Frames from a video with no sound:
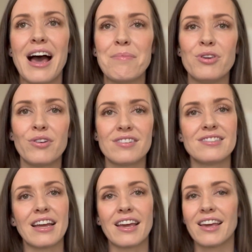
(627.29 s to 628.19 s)
You could
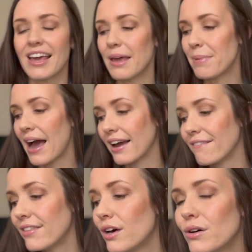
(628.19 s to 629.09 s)
stick a pack
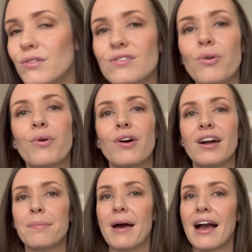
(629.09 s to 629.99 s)
of those or
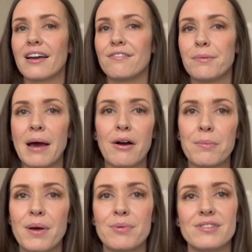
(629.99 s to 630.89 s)
a pack of the
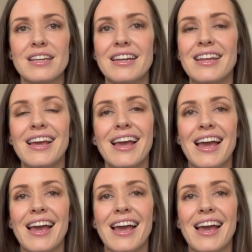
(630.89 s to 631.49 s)
Power Pebbles in,